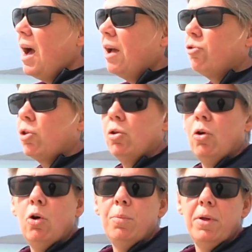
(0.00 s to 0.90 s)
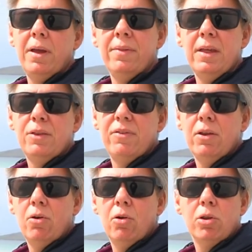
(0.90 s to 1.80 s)
I just hope that in these
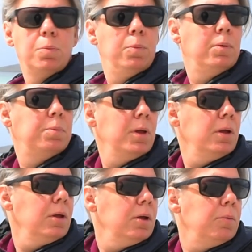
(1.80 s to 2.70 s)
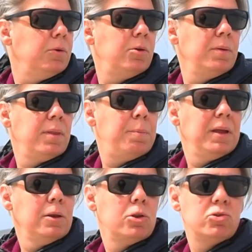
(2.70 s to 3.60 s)
videos we're doing the
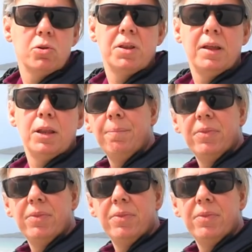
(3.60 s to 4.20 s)
beach justice.